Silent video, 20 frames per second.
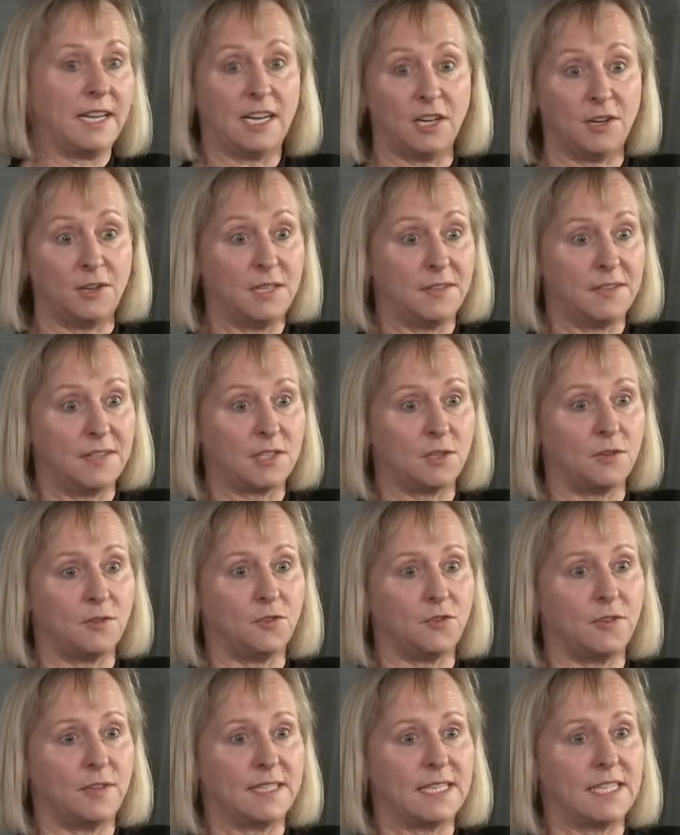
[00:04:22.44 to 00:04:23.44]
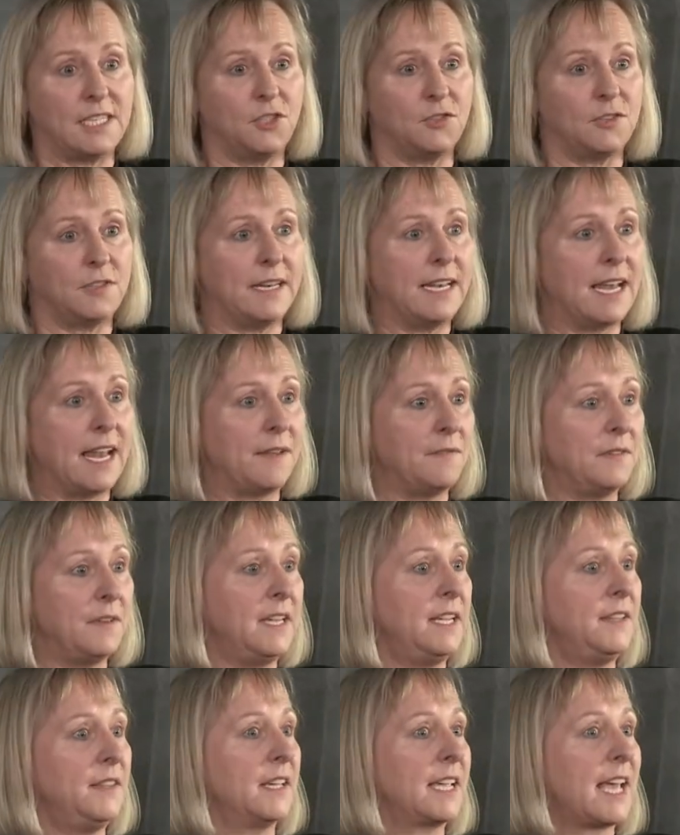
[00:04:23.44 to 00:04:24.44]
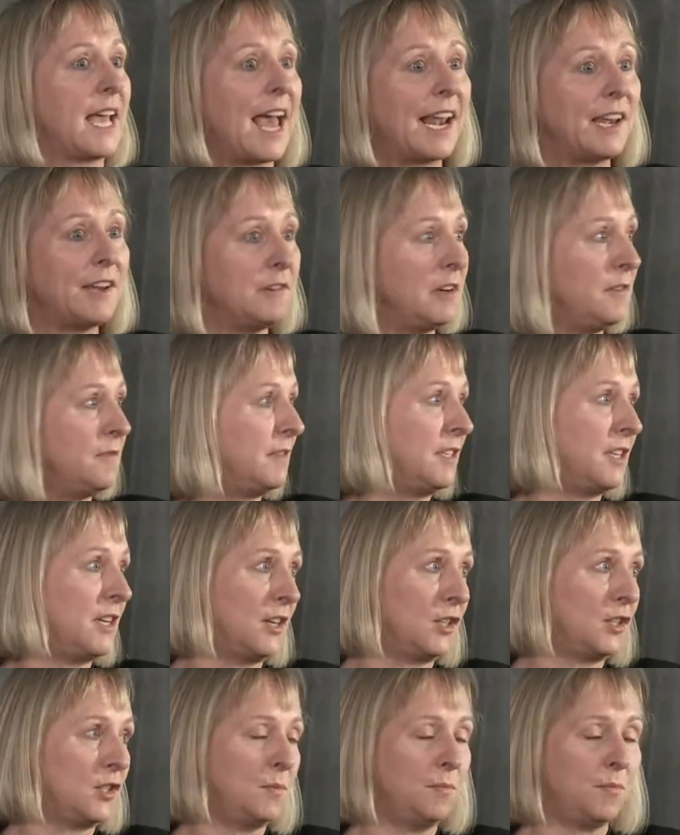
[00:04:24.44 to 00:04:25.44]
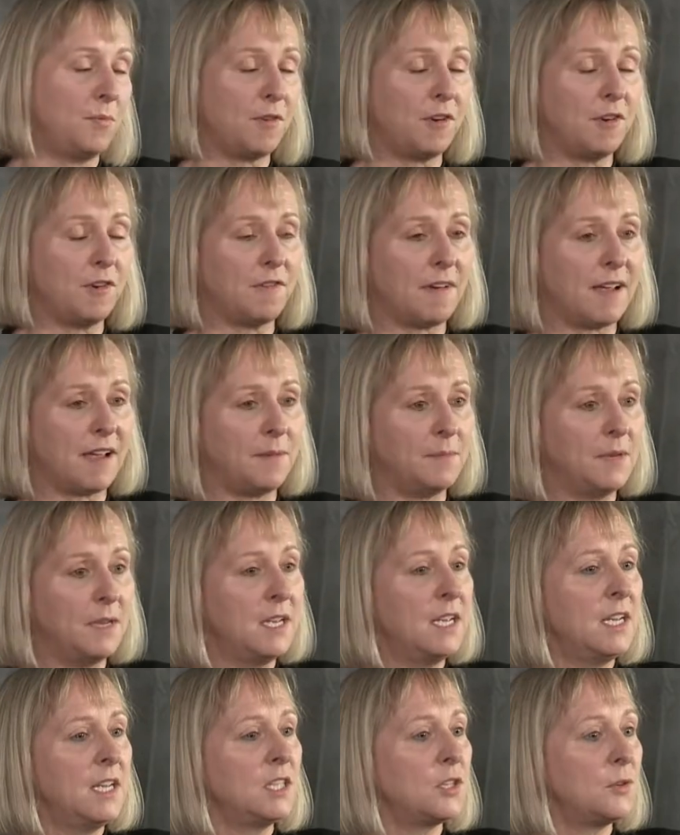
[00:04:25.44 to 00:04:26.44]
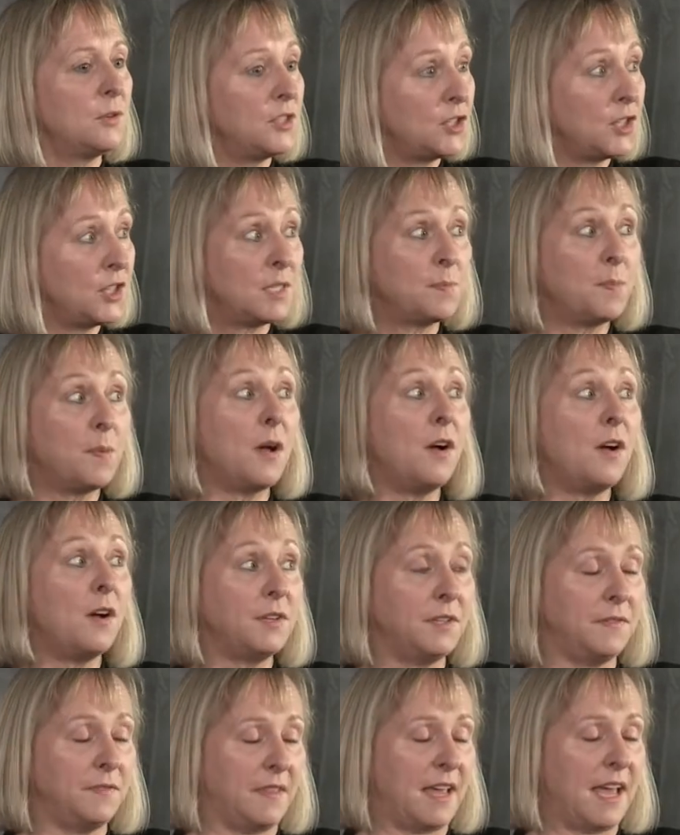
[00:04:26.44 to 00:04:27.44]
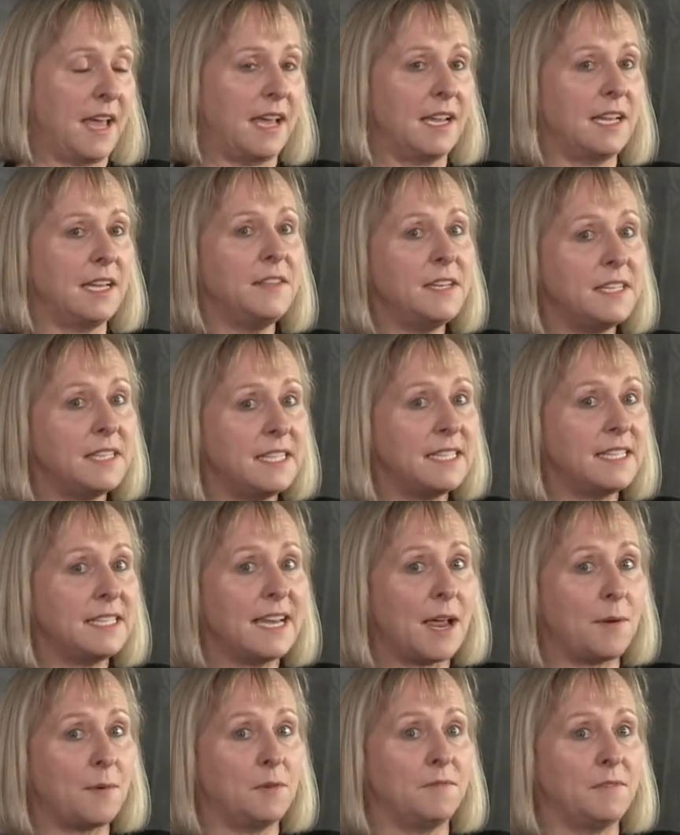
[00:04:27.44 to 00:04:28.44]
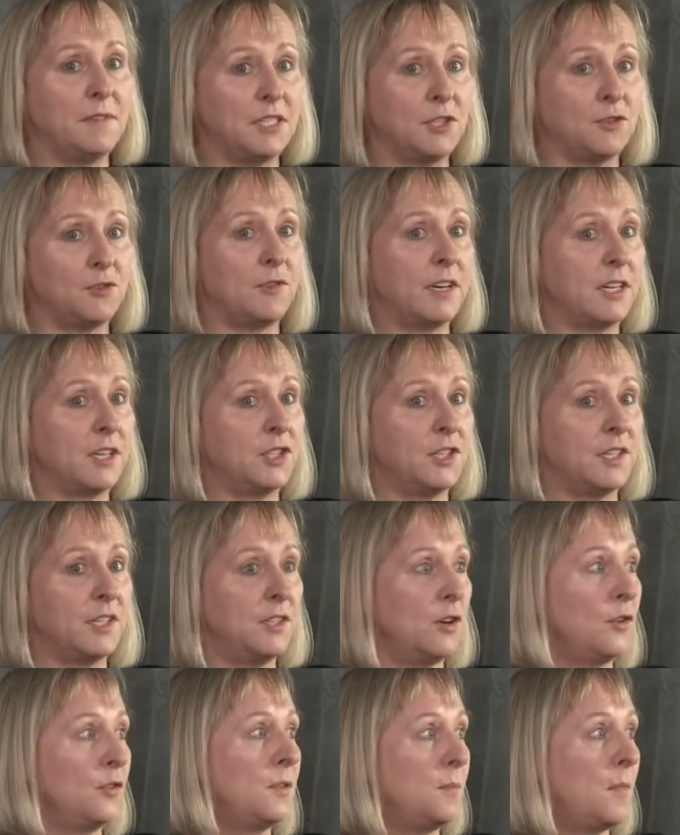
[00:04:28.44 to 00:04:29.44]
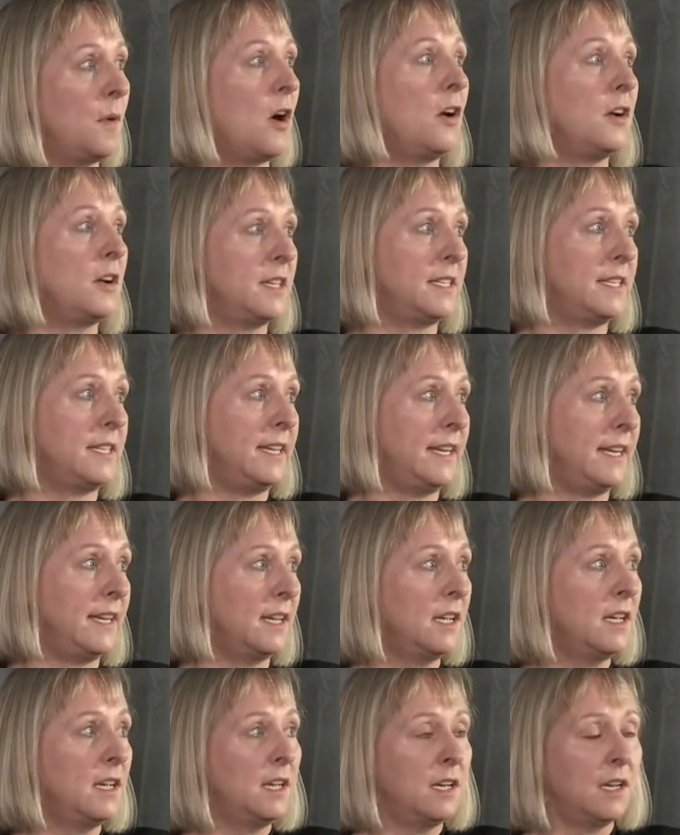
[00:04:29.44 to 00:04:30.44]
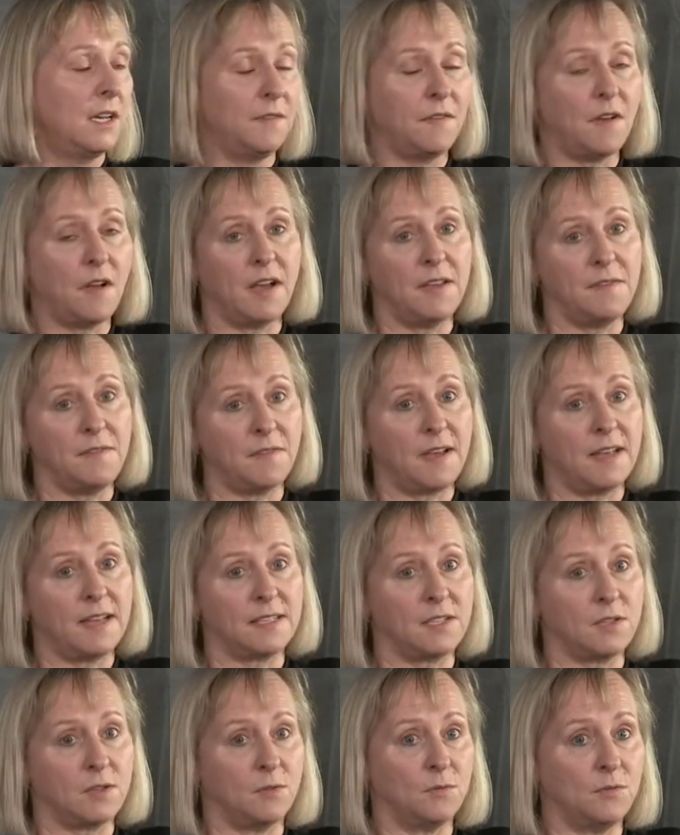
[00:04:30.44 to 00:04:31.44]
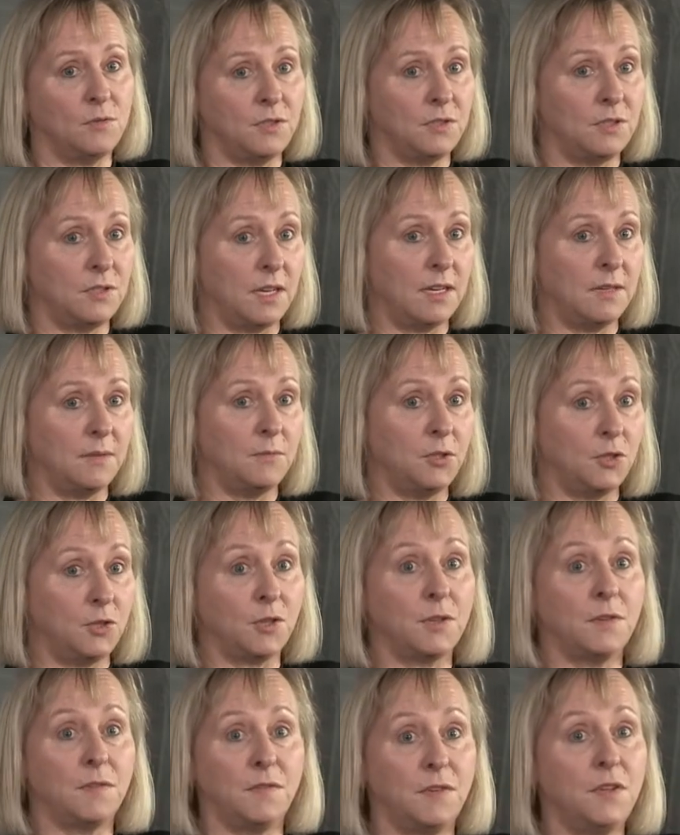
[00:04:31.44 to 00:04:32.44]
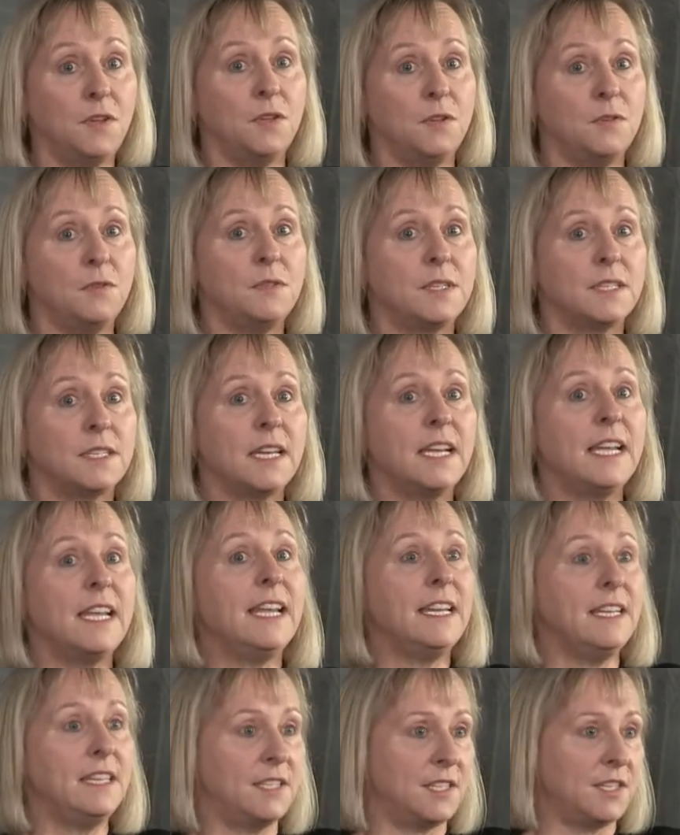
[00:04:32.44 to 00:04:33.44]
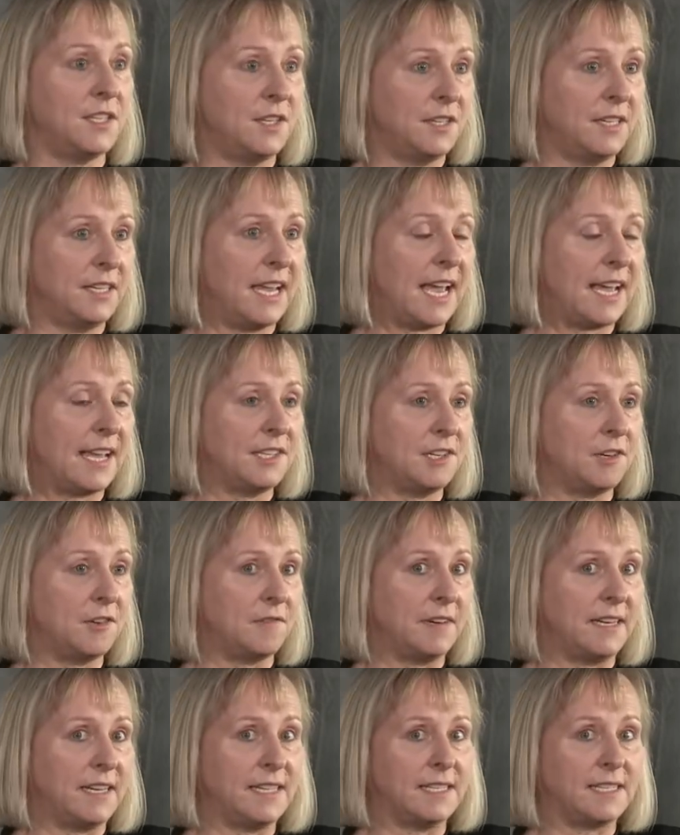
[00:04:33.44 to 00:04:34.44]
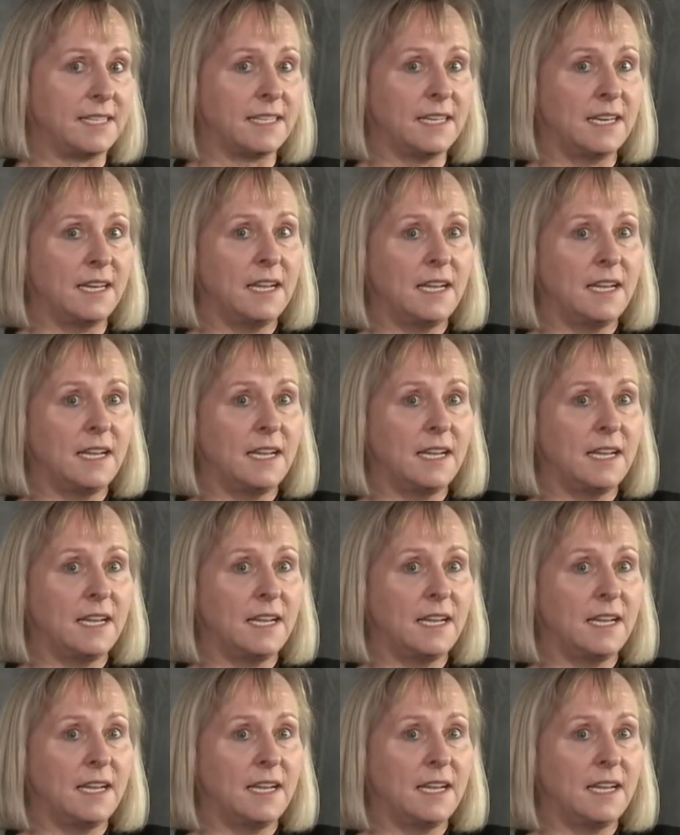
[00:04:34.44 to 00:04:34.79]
including the soft drinks industry levy, the calorie reduction programme. So it's just part of that. And this is now a restriction on the marketing of high fat, salt and sugar foods in certain categories.